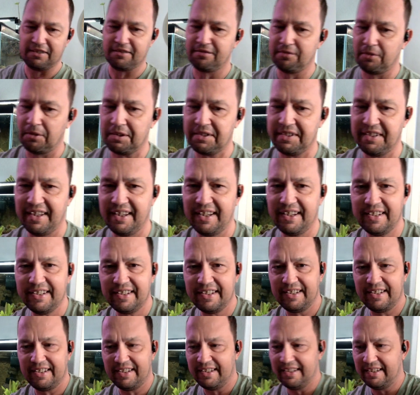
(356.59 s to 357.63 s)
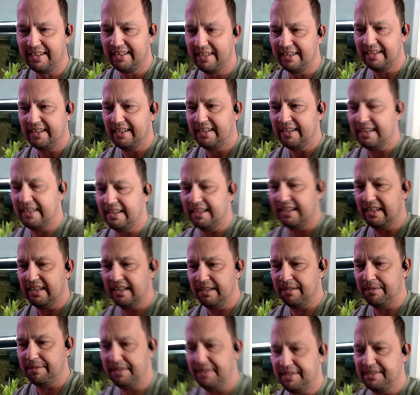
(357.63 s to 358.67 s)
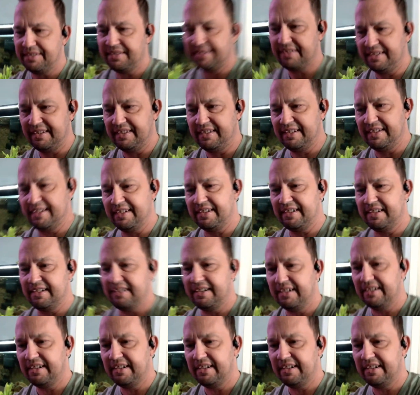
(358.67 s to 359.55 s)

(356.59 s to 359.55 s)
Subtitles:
forte. Let me see here.